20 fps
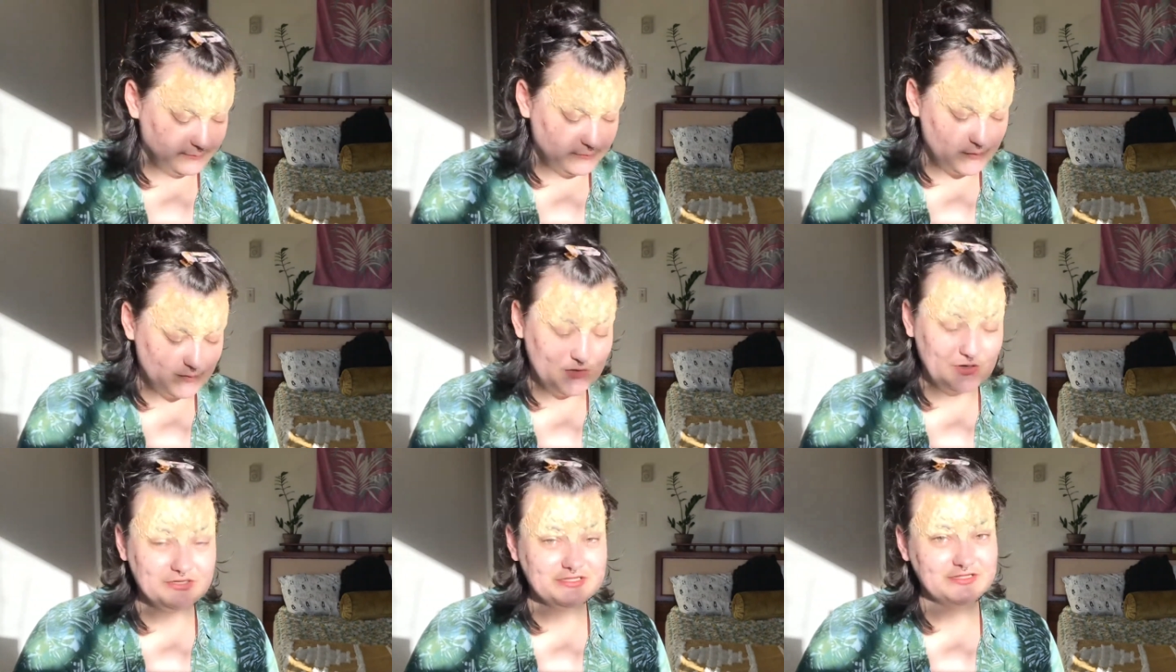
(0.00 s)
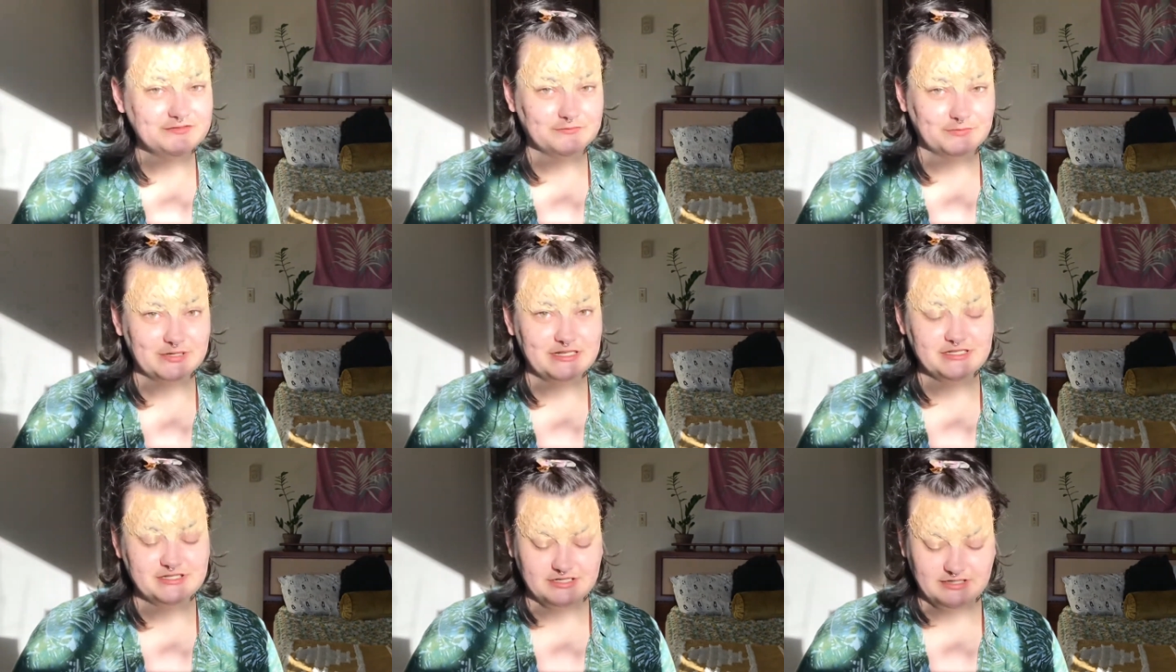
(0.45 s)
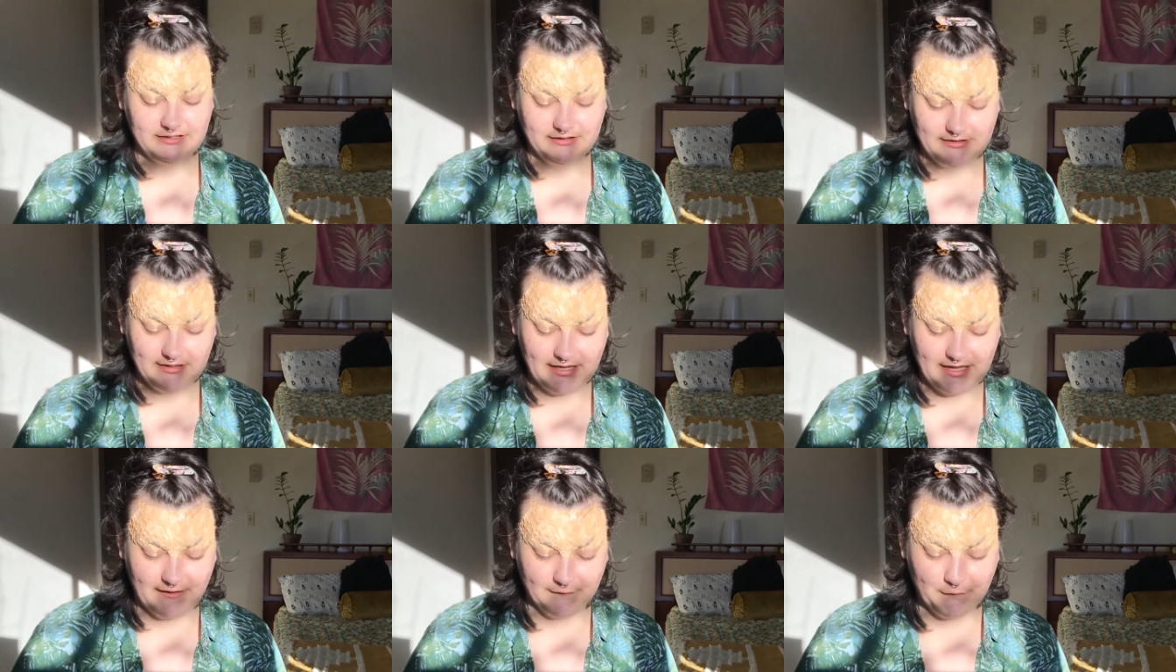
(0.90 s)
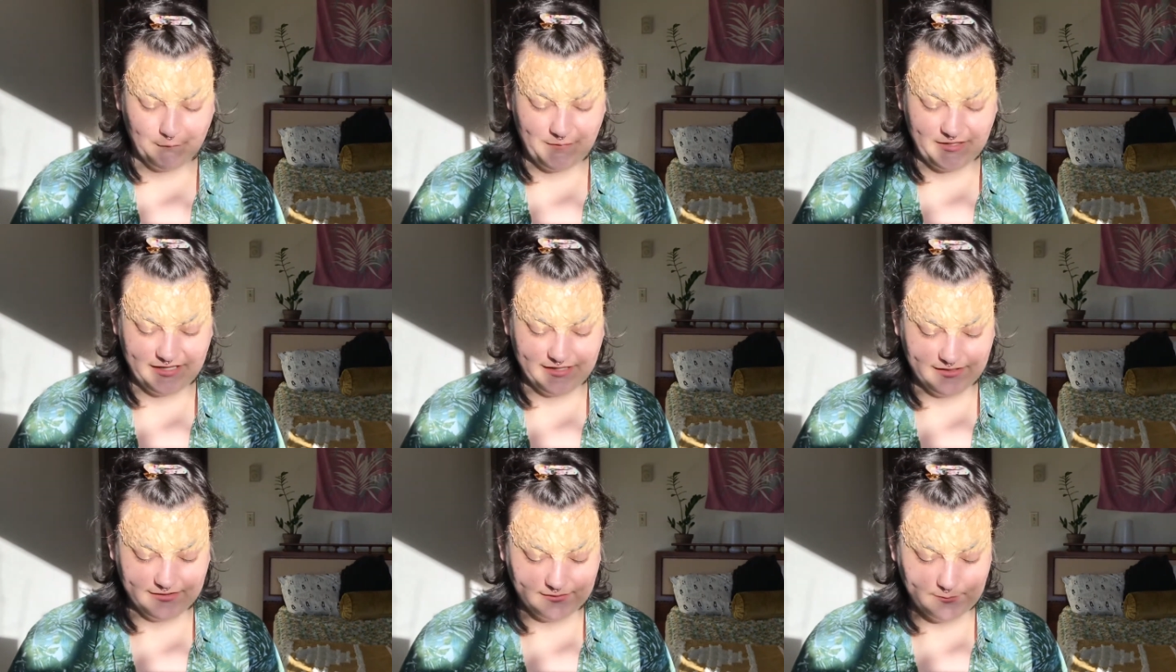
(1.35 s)
most of which have
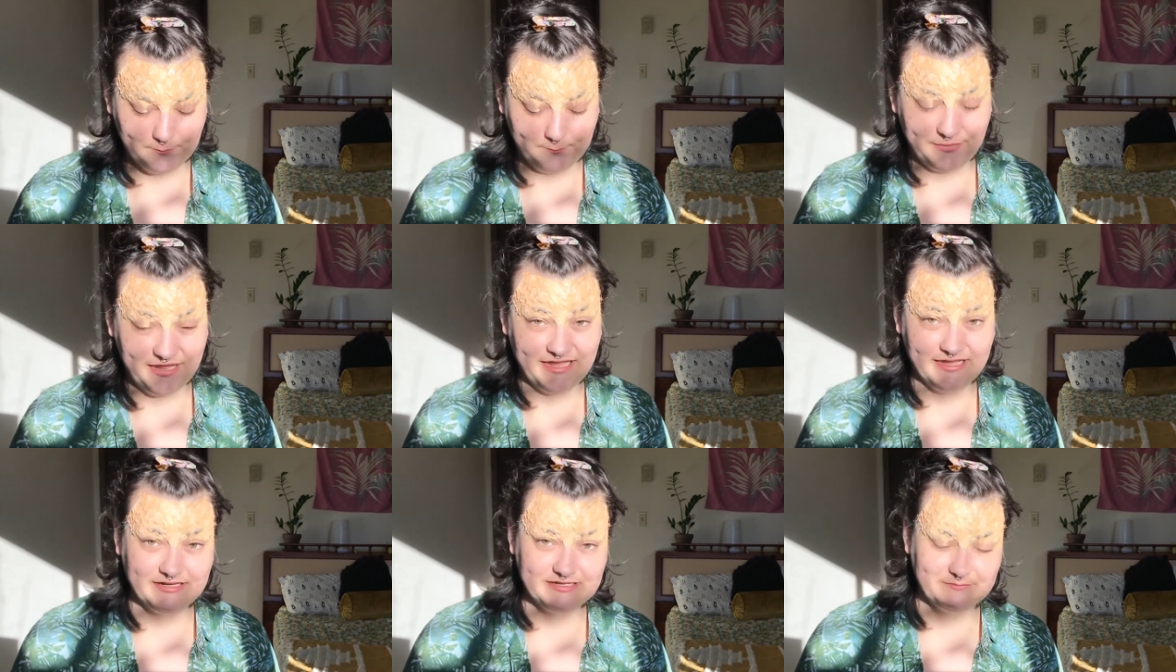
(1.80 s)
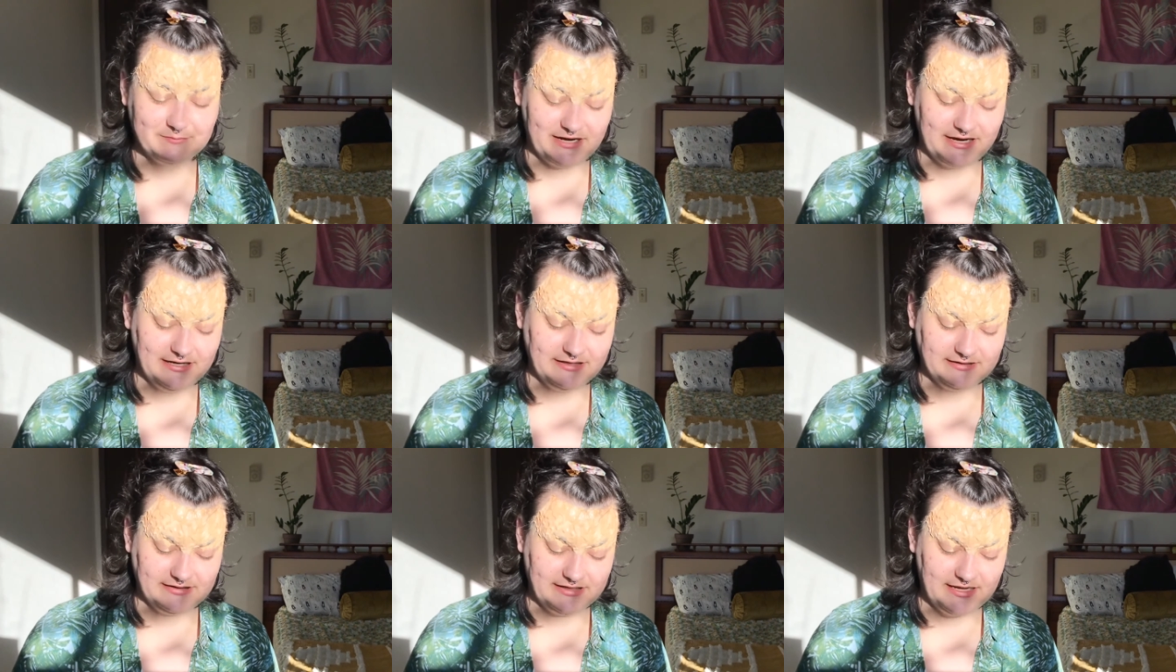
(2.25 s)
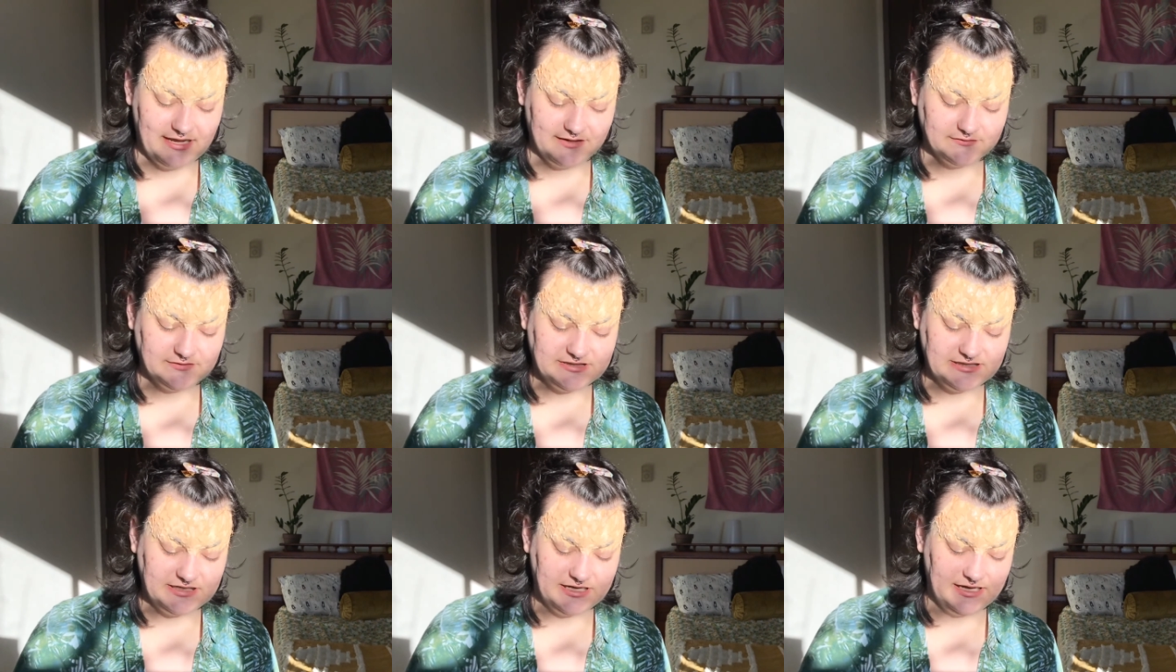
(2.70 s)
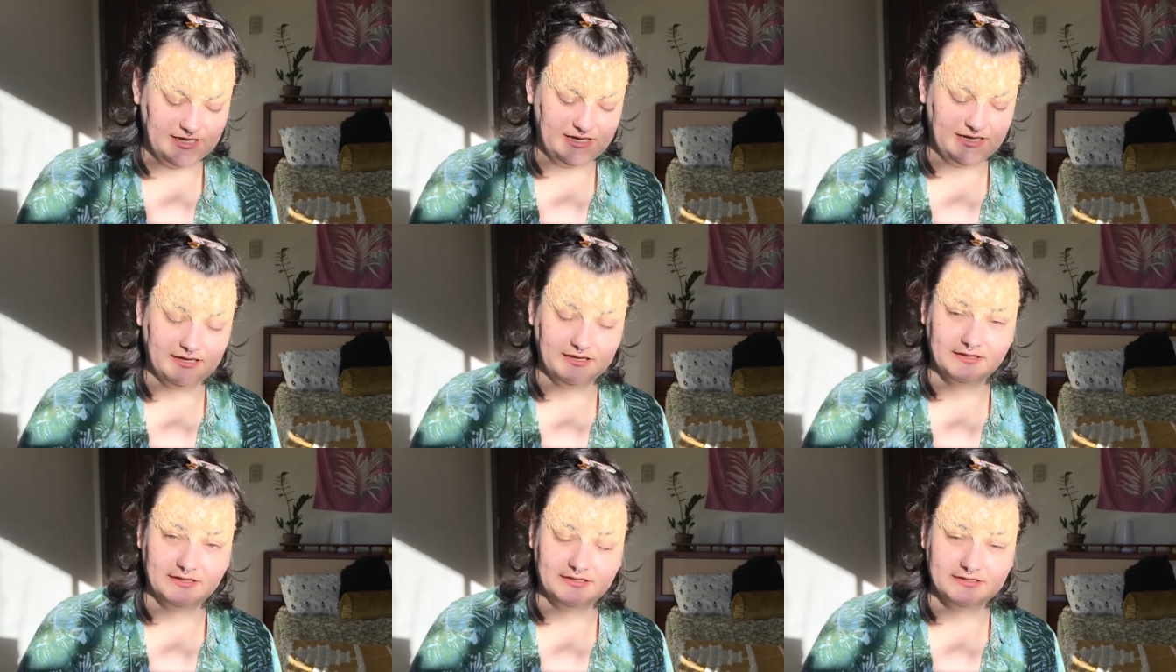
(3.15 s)
been banned by the
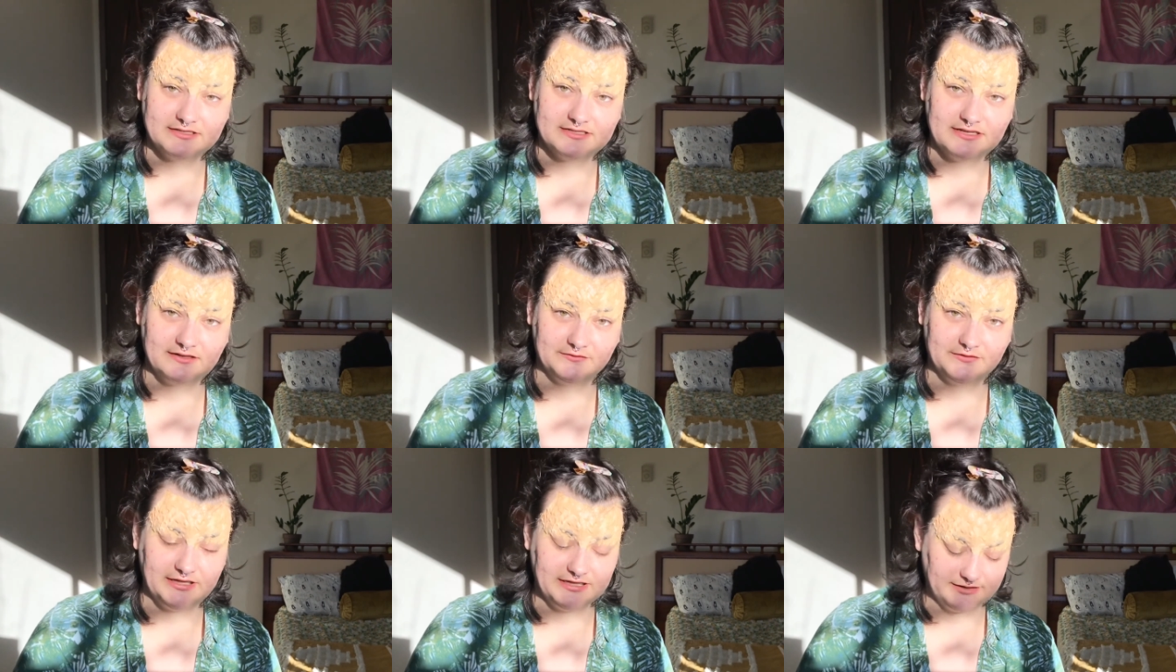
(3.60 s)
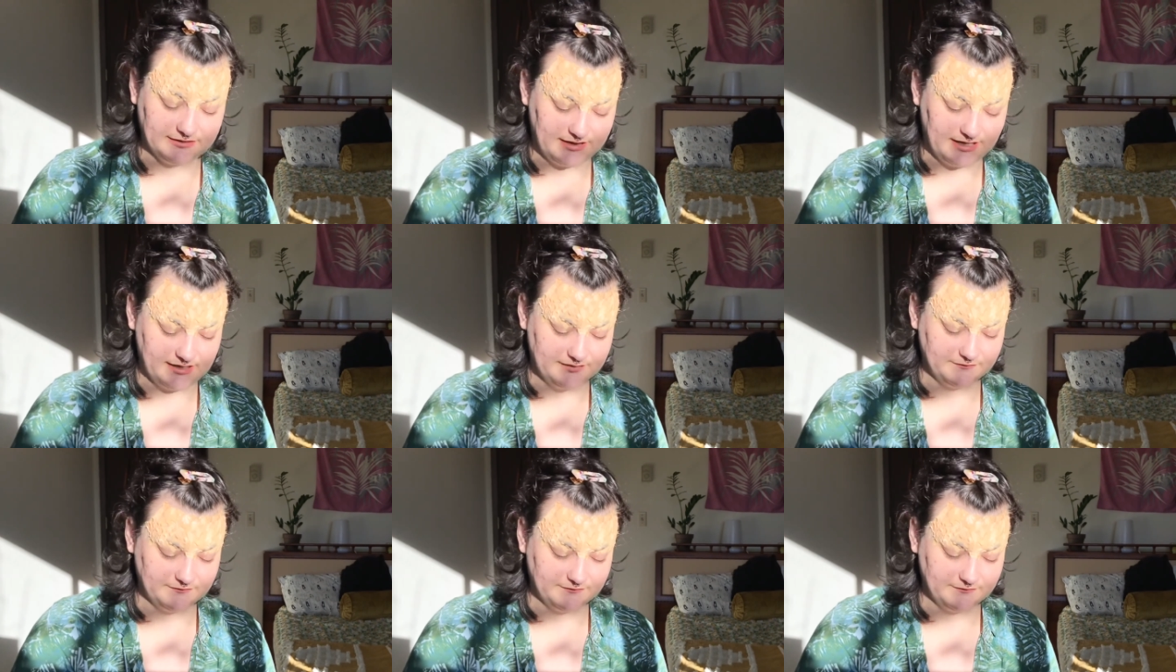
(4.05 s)
FDA and stuff like that